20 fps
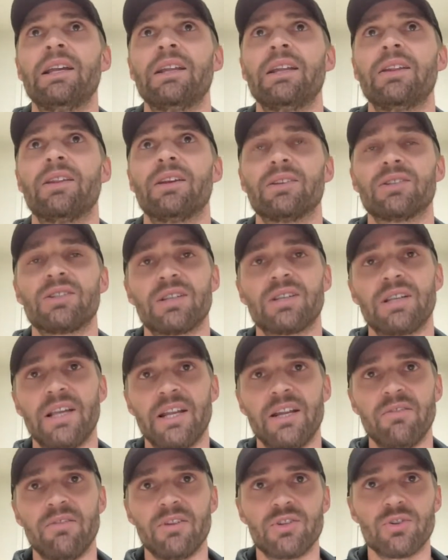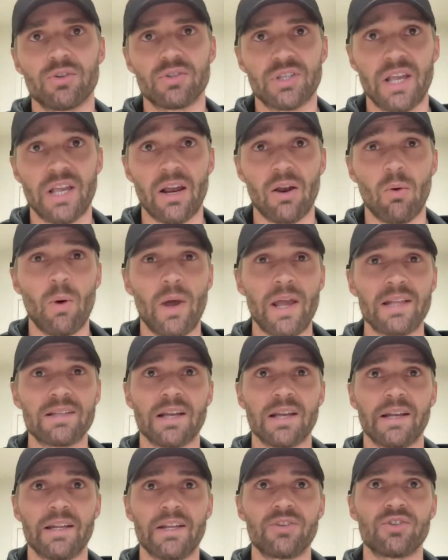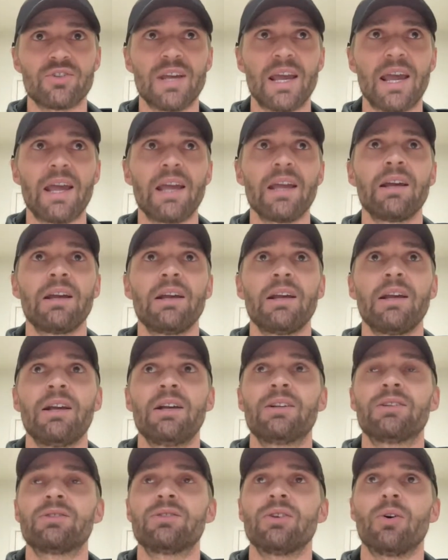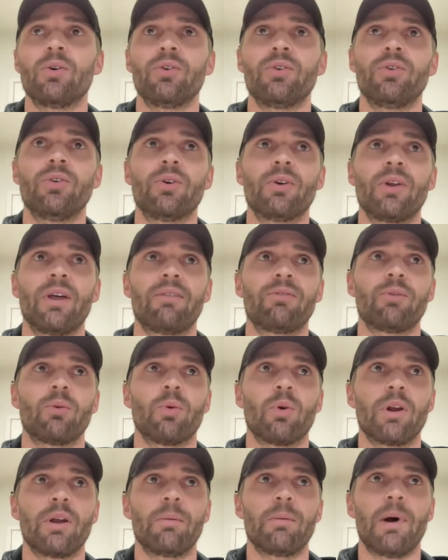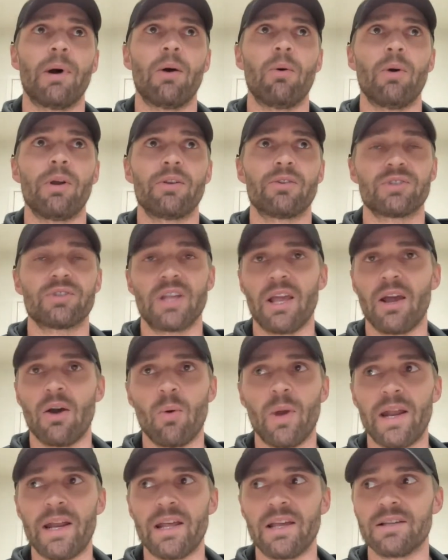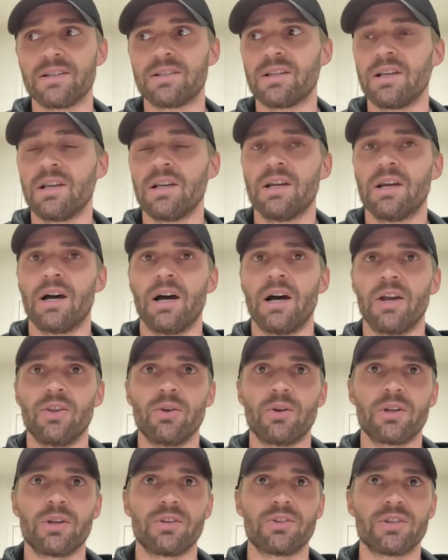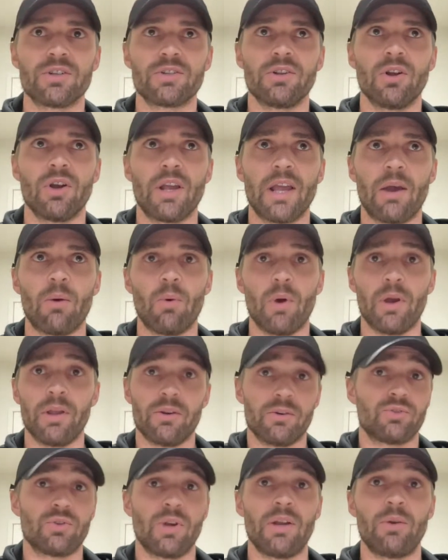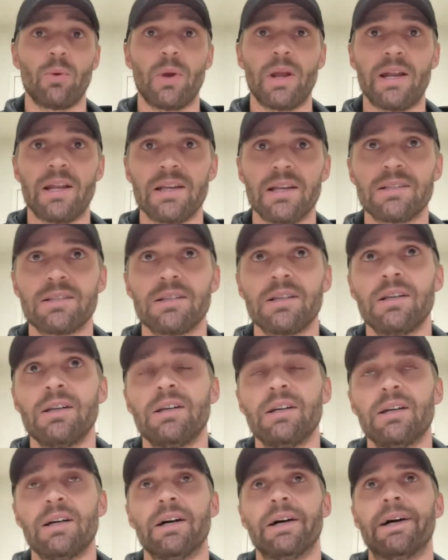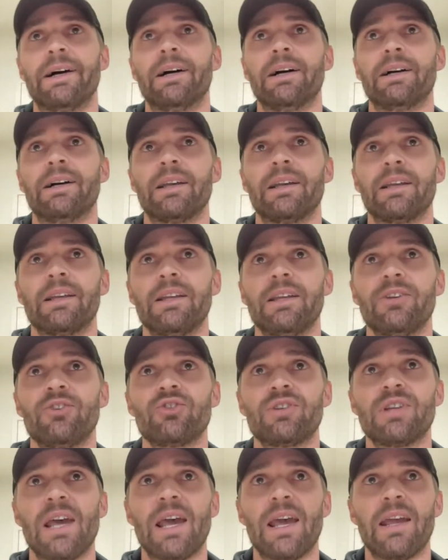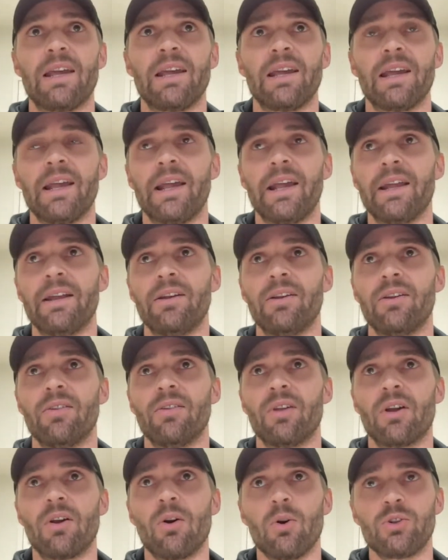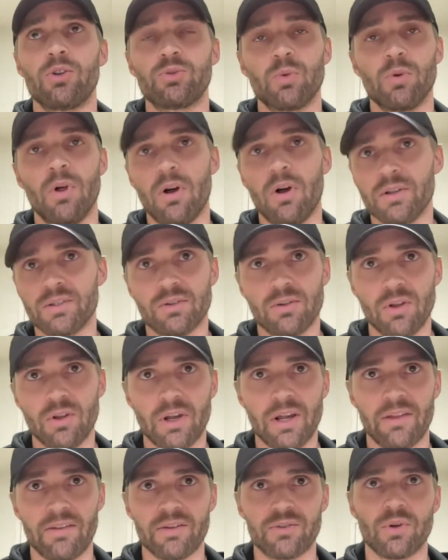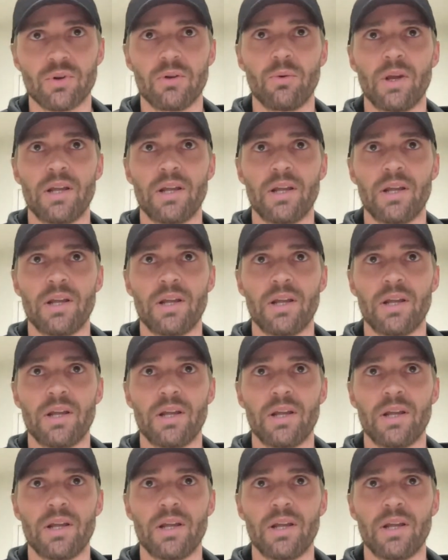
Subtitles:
this individual scale weights on each day. So you don't have to worry about what your scale weight is. You can just look at what your trend weight is each day, and the coach will also look at the trend